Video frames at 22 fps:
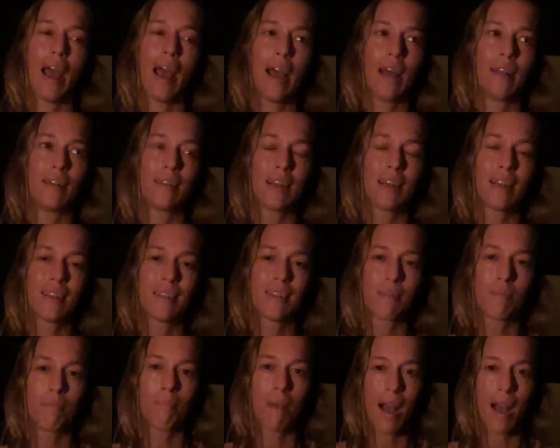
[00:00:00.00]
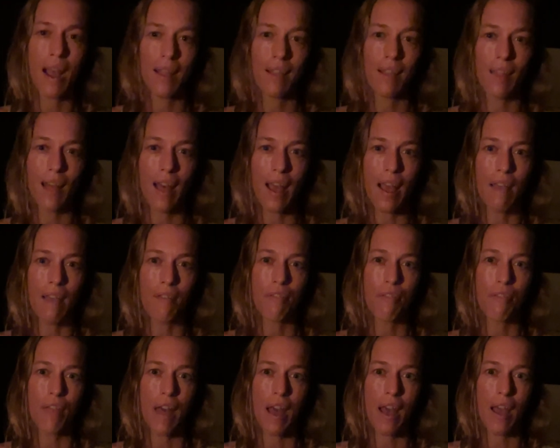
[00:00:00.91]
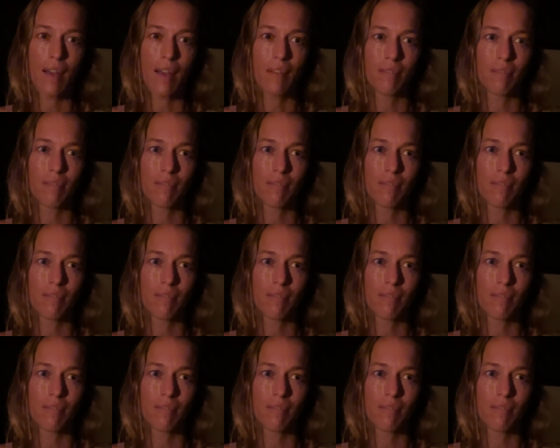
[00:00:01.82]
and things in my life that